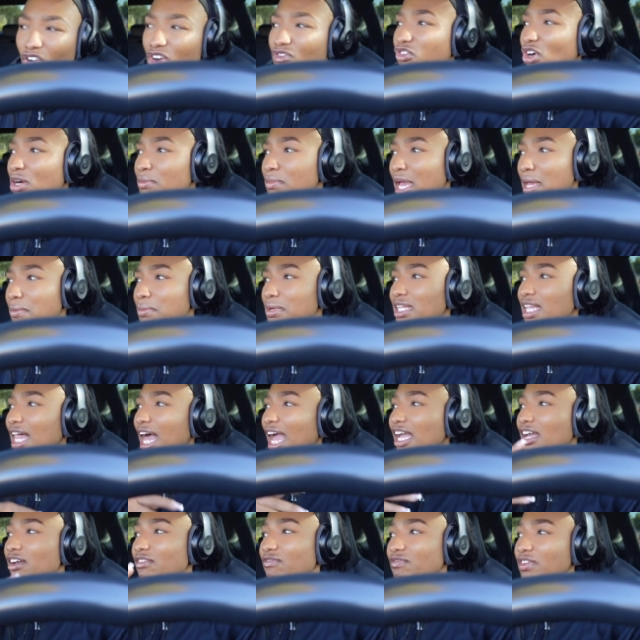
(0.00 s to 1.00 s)
for maybe
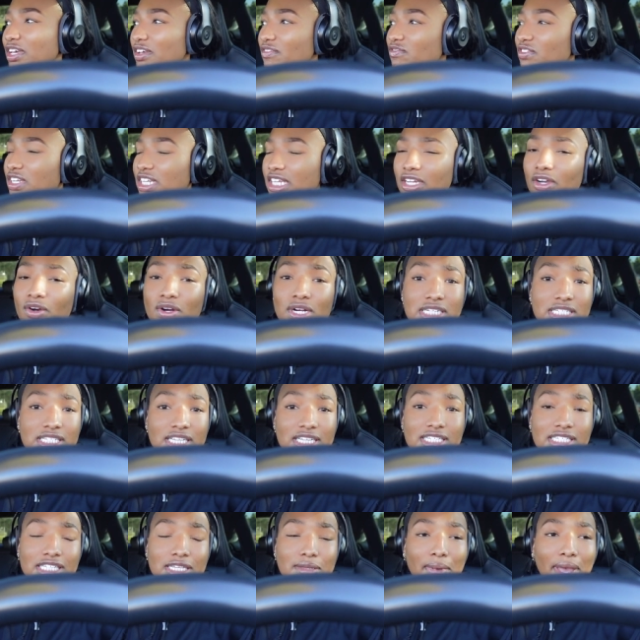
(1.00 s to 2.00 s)
like fifty or
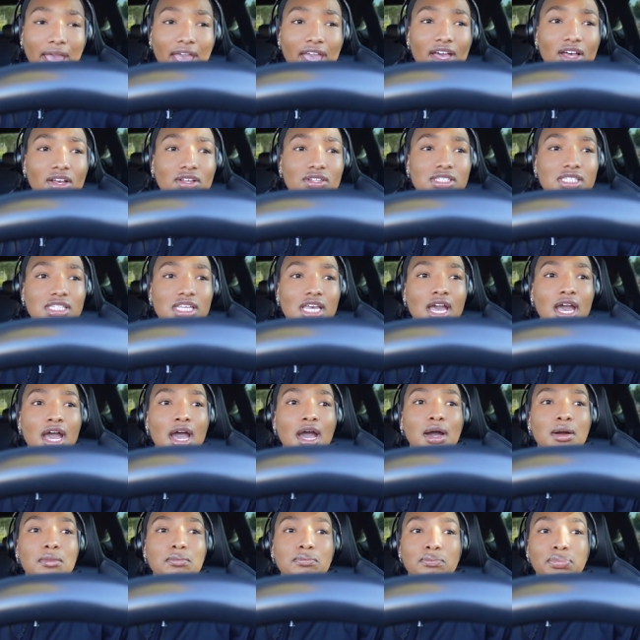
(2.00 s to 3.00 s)
sixty pounds,
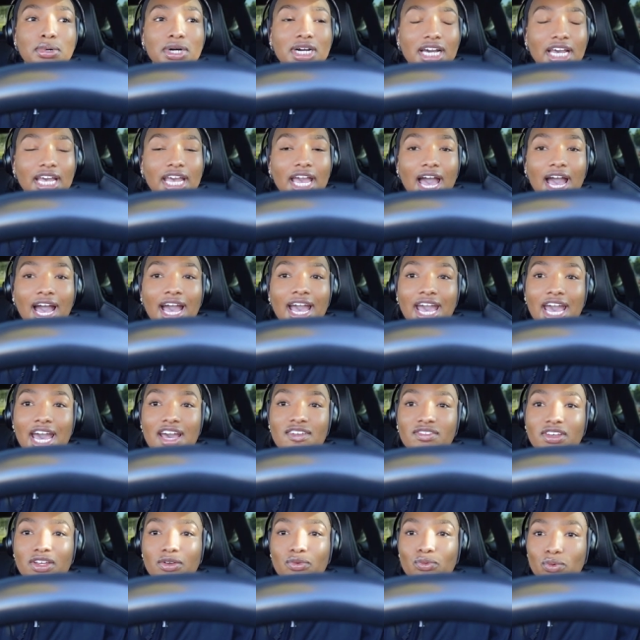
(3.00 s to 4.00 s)
but I
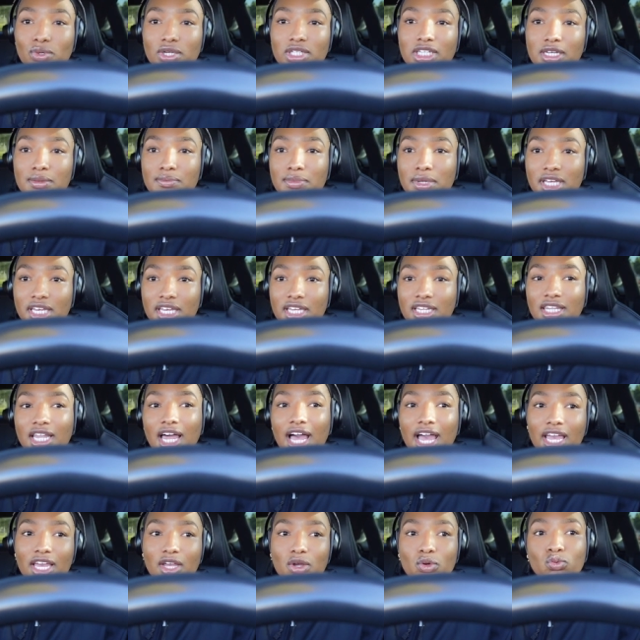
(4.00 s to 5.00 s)
haven't really been
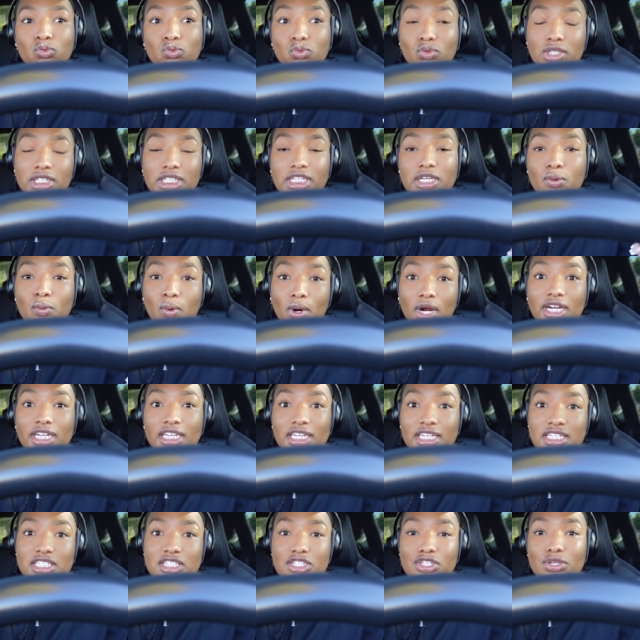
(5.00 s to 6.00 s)
like really
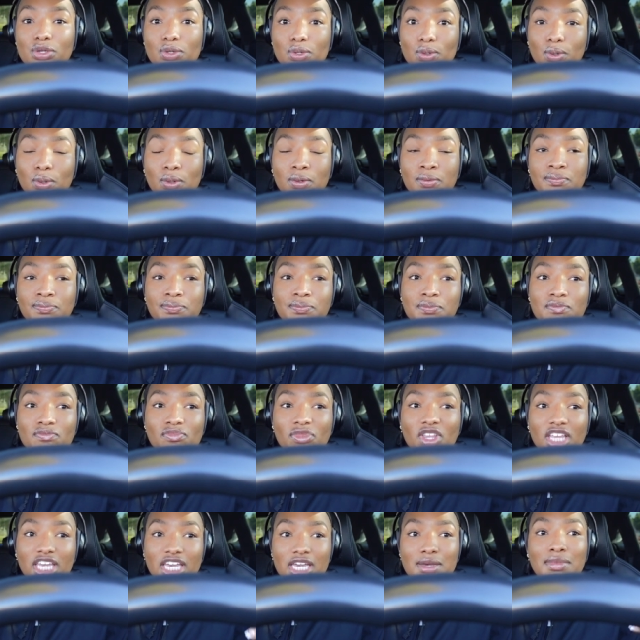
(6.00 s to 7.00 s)
working to
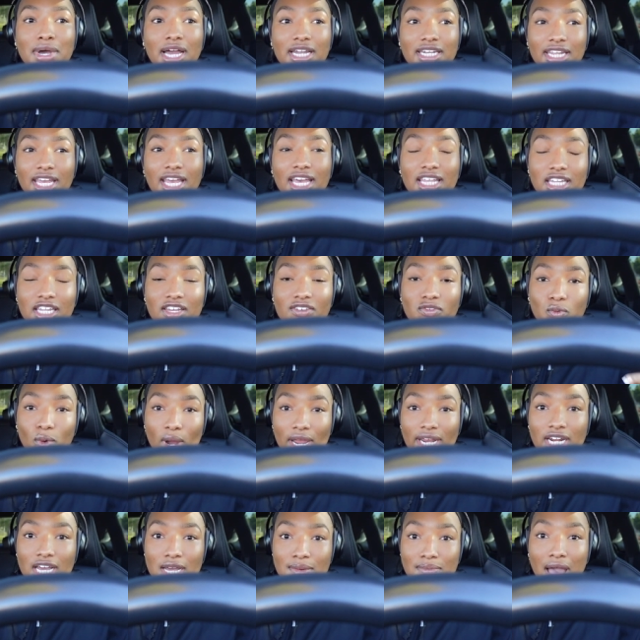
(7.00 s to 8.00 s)
get my deadlift
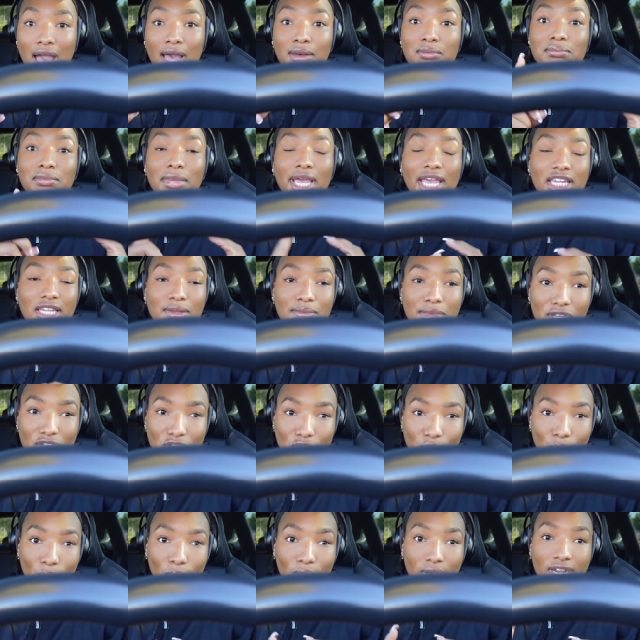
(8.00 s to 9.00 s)
weight up. I've mainly been
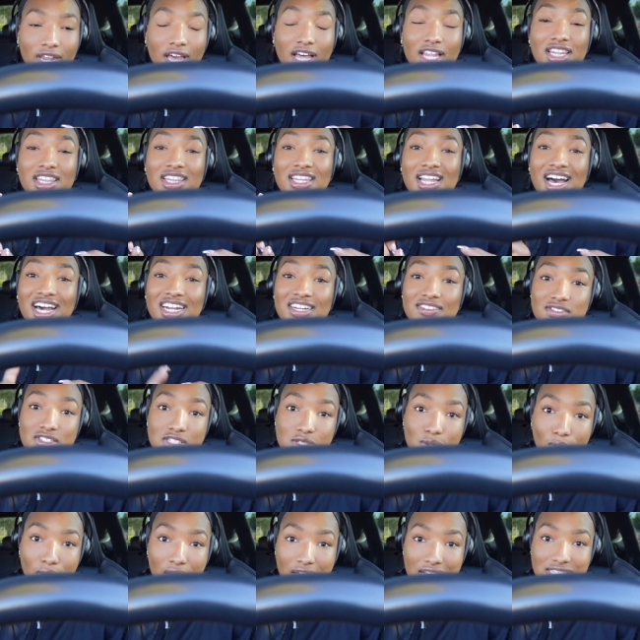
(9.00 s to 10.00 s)
doing a lot of
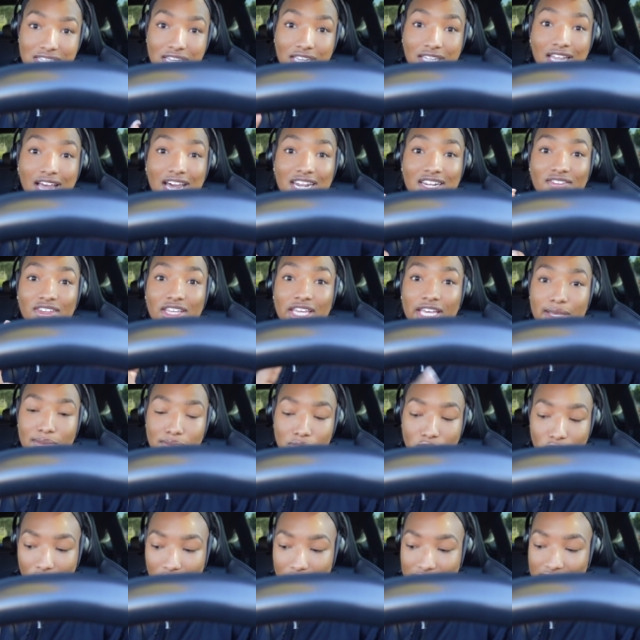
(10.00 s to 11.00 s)
squats, a lot of hip
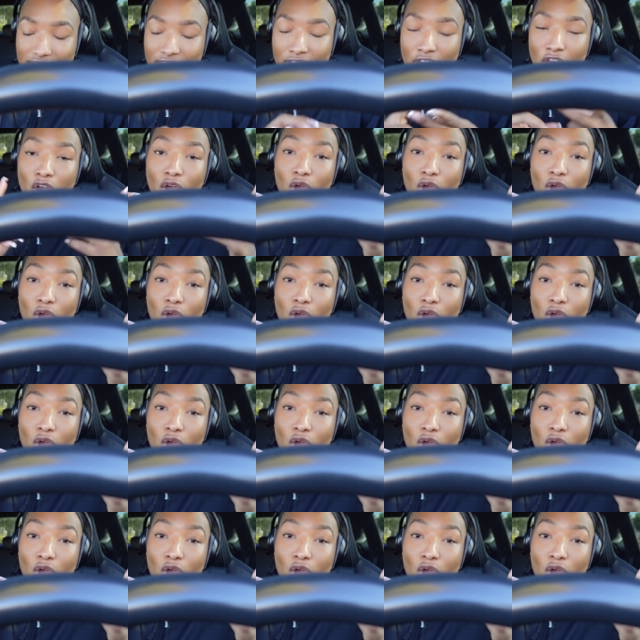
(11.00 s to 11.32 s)
thrusts,